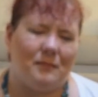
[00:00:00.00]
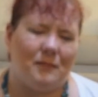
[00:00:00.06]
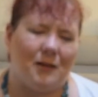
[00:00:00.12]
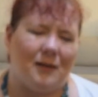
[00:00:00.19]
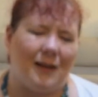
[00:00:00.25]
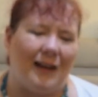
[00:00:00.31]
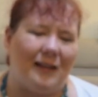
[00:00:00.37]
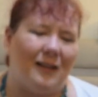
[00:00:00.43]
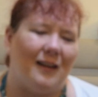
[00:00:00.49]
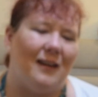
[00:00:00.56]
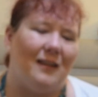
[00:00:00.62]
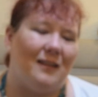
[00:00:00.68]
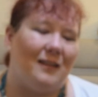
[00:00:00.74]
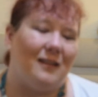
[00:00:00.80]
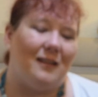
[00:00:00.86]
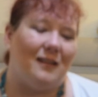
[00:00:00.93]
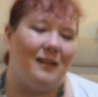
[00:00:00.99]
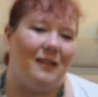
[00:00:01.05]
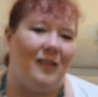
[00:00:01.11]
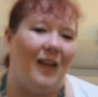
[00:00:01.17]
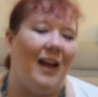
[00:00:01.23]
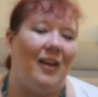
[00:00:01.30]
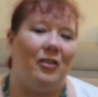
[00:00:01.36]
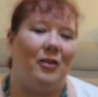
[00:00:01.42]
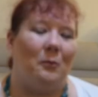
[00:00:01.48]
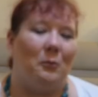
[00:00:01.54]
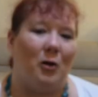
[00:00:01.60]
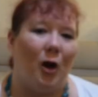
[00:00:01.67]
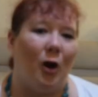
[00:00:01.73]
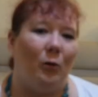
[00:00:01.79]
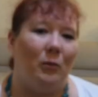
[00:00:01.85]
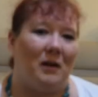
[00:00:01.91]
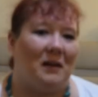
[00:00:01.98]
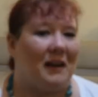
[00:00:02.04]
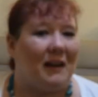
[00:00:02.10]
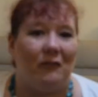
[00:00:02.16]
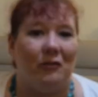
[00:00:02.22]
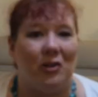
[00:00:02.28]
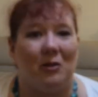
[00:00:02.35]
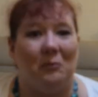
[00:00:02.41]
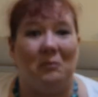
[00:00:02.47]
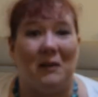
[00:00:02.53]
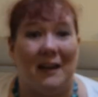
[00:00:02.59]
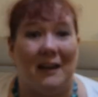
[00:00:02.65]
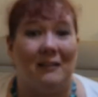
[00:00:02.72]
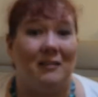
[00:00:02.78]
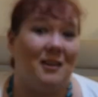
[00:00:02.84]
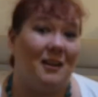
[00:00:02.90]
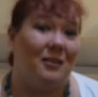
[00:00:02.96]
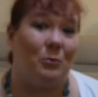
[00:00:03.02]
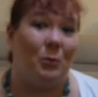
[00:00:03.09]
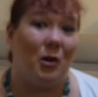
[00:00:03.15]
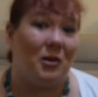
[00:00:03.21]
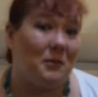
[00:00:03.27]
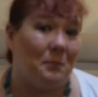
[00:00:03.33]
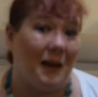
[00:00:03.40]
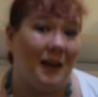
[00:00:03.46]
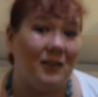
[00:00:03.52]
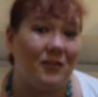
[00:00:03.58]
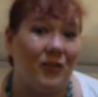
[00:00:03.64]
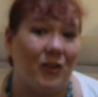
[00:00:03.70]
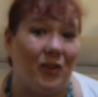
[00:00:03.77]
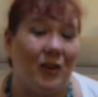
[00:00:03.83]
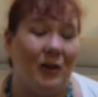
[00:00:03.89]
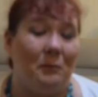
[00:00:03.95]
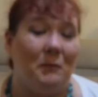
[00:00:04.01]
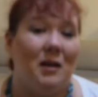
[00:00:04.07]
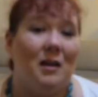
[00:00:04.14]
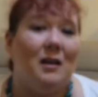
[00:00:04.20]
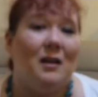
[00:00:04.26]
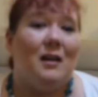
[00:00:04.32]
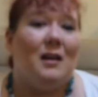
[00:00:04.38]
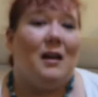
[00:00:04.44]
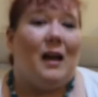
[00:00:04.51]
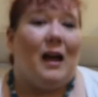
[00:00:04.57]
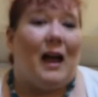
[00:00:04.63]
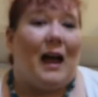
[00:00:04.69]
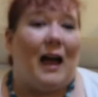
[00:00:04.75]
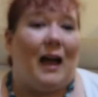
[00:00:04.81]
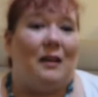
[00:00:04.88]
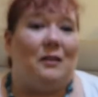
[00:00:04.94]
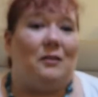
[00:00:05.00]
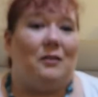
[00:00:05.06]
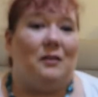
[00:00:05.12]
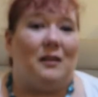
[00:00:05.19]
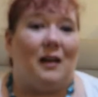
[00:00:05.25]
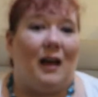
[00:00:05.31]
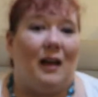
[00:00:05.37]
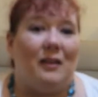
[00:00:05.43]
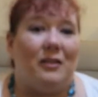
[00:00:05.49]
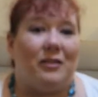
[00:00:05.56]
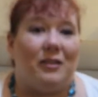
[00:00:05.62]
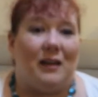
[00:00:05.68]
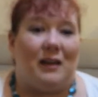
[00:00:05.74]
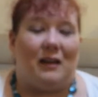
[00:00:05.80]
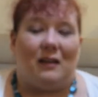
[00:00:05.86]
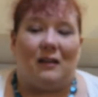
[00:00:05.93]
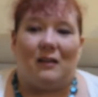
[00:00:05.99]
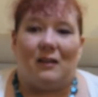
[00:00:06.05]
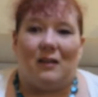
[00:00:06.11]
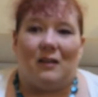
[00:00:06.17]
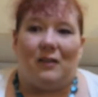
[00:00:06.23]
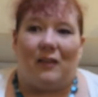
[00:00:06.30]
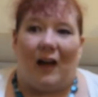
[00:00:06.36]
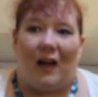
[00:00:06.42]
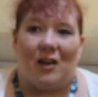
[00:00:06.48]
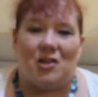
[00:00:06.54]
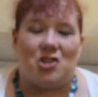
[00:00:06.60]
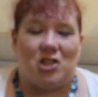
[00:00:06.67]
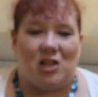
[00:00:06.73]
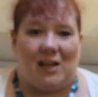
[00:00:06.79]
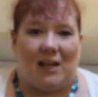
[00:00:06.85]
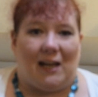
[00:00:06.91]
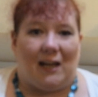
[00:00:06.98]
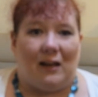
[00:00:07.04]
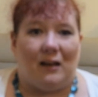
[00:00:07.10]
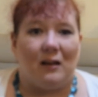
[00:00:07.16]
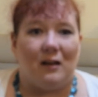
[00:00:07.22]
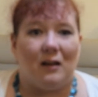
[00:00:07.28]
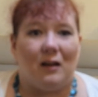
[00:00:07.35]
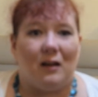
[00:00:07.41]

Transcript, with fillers: sadly letting them go and giving them peace is what's best for them and I think that she